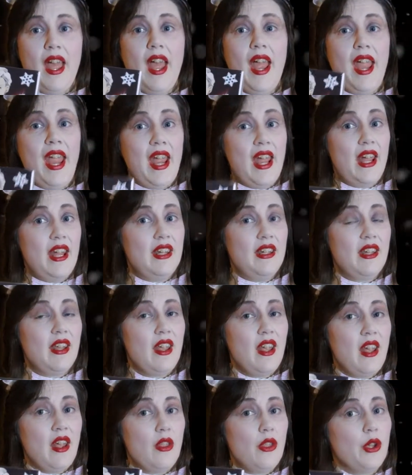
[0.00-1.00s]
And
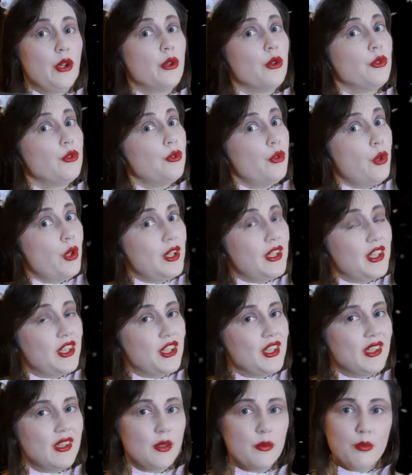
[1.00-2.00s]
there were 4
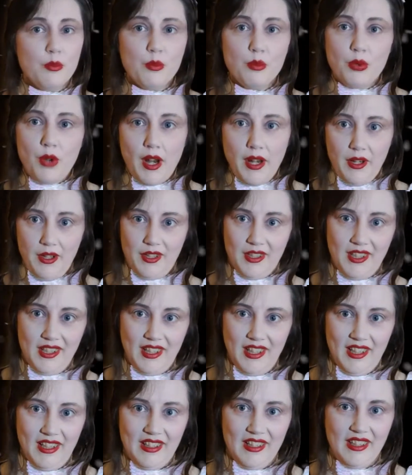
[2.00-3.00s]
editions prior to
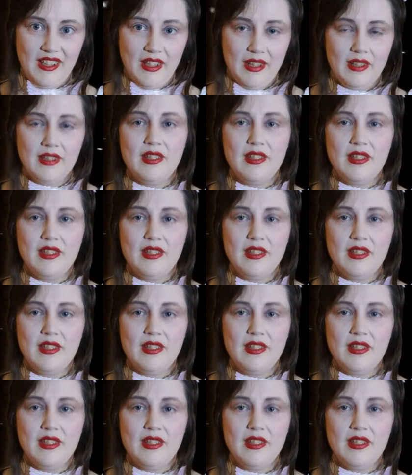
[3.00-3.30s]
this,